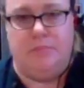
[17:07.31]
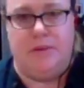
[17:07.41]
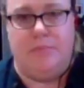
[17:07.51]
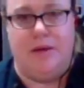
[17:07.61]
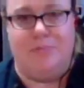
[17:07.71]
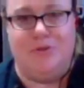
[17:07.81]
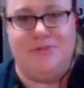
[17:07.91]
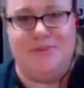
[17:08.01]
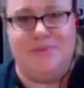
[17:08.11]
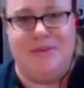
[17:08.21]
my mom
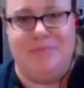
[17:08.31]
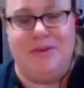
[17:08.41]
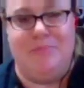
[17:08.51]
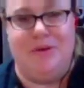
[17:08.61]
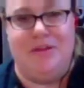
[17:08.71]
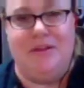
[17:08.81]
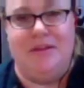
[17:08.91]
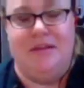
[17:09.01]
used to make me, but